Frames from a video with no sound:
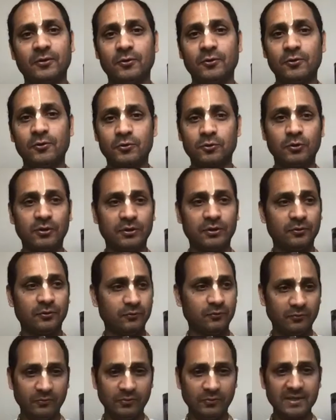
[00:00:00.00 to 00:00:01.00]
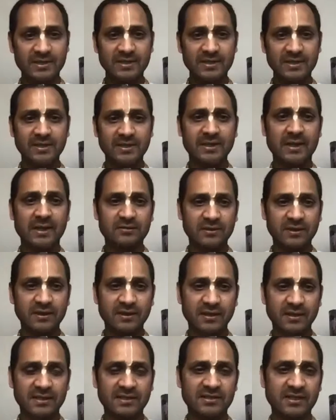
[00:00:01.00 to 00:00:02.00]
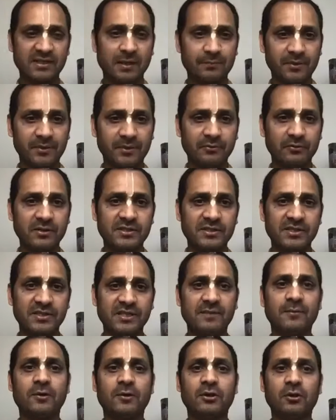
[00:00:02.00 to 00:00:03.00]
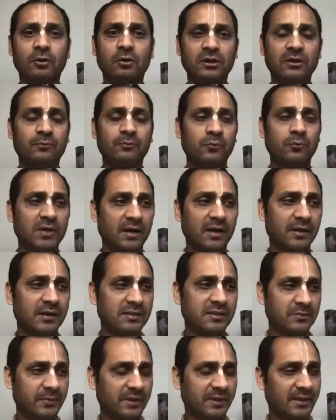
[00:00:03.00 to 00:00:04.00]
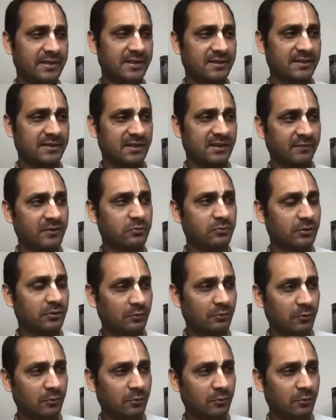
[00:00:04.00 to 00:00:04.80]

So we'll see, actually in next chapter we'll see about all the Puranas being described by Sutta